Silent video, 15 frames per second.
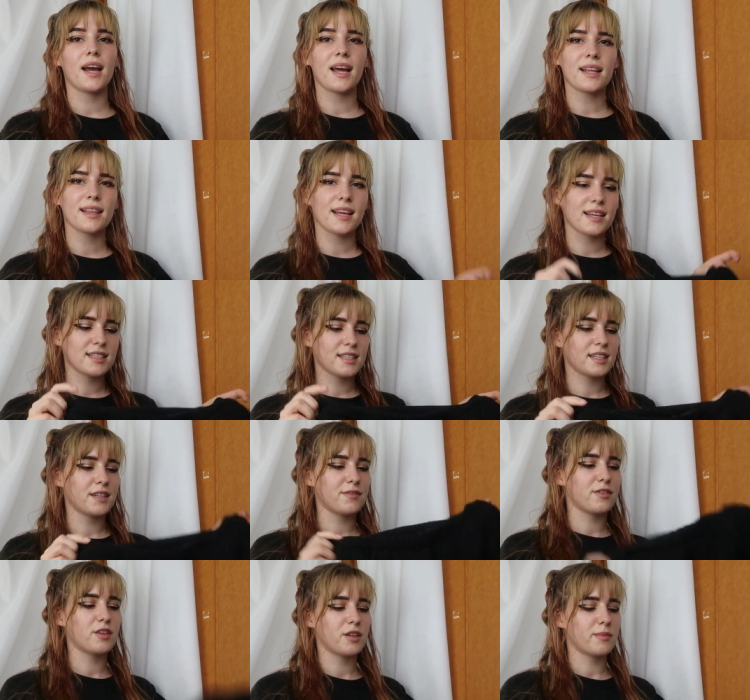and
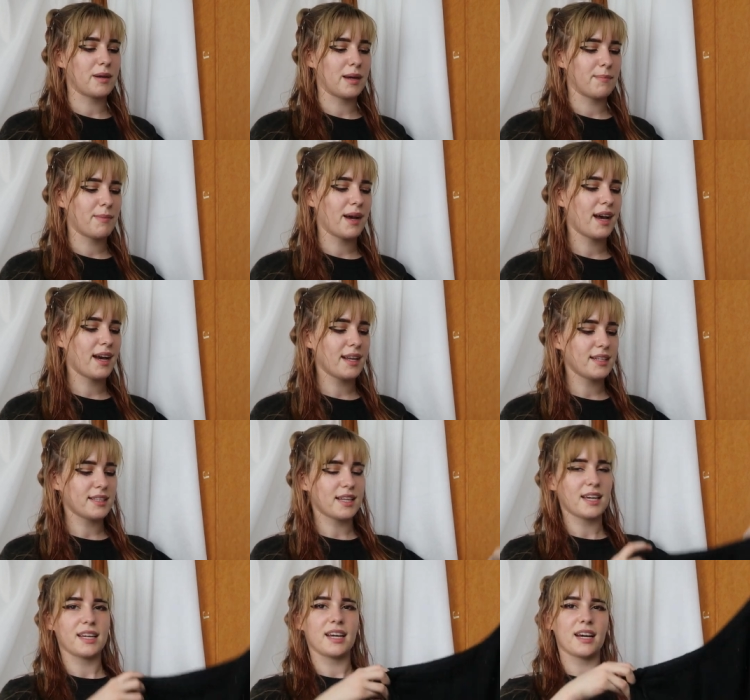lastly for my
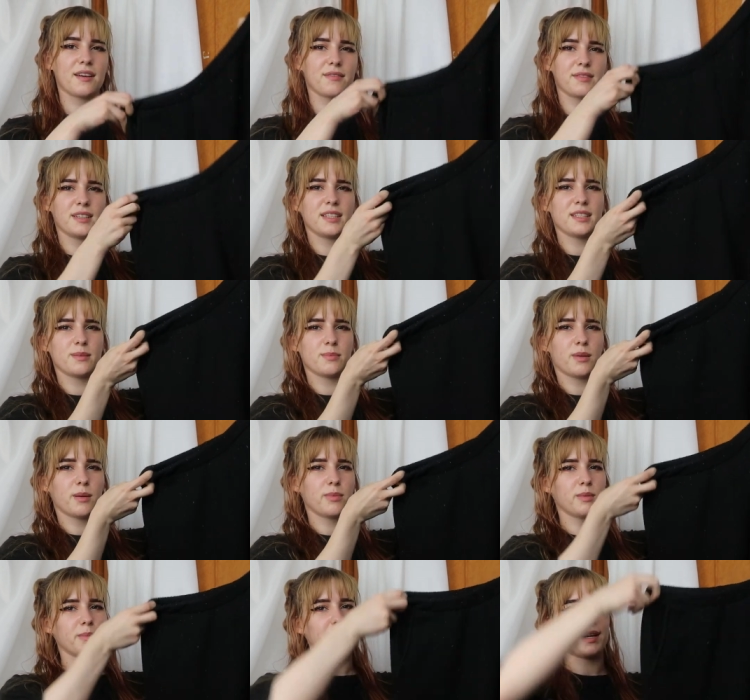pants I have these
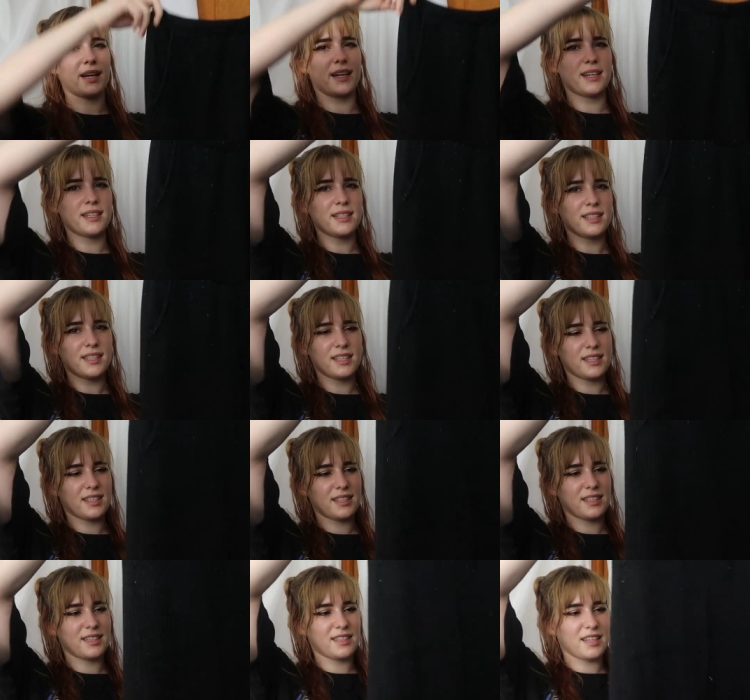bubble pants
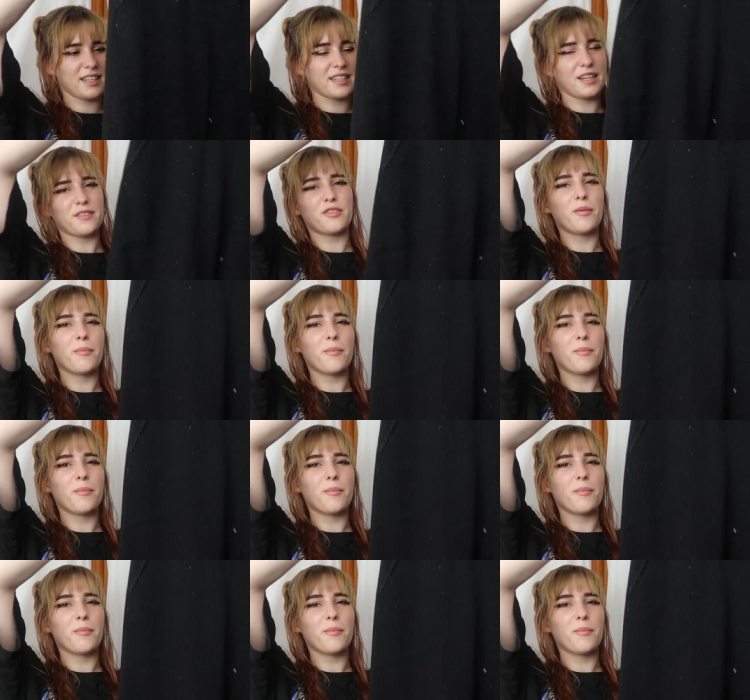uh, they're